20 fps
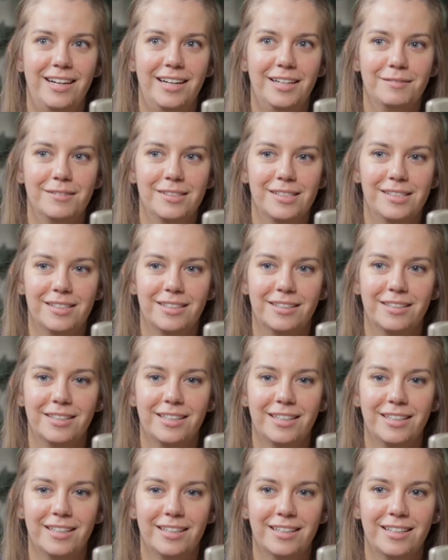I was
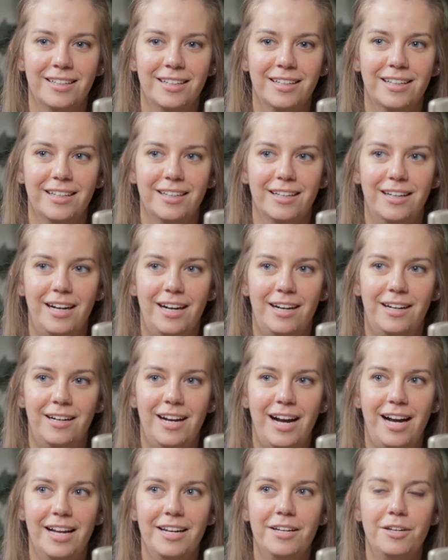younger,
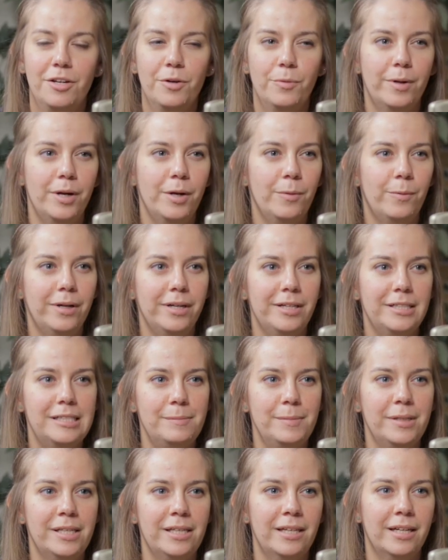I didn't know what I wanted to
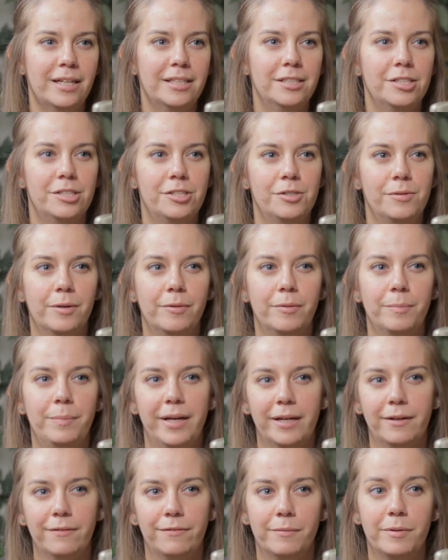be. I just knew I would
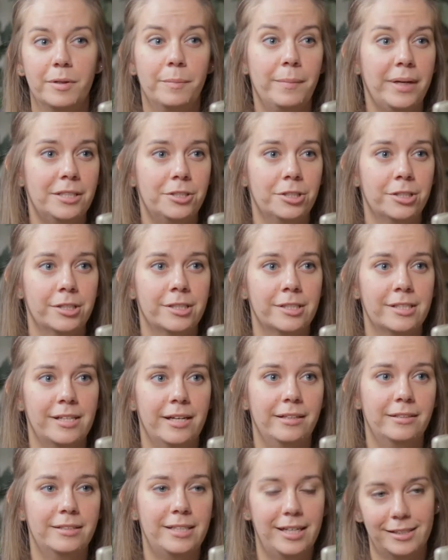pick from the majors
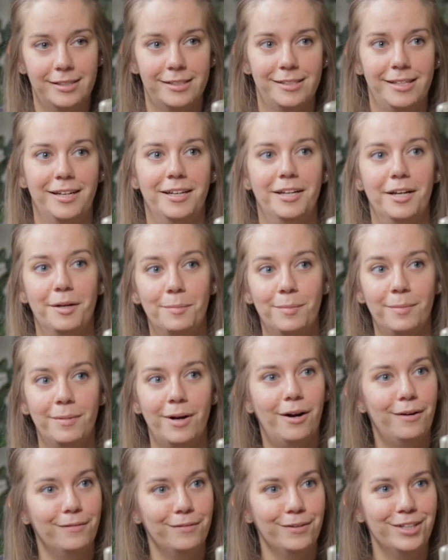that Texas A&M
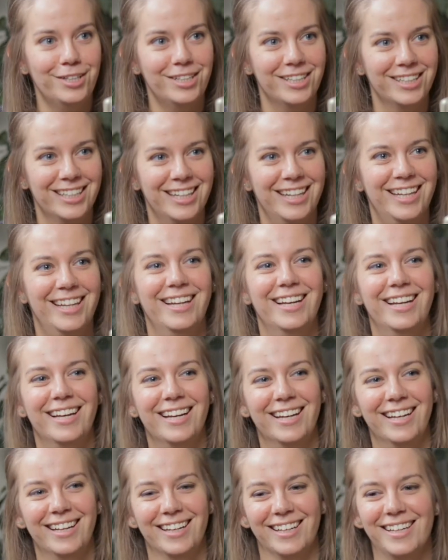offered.
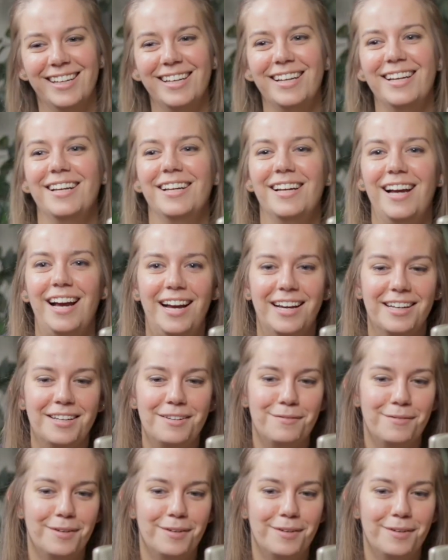Aggie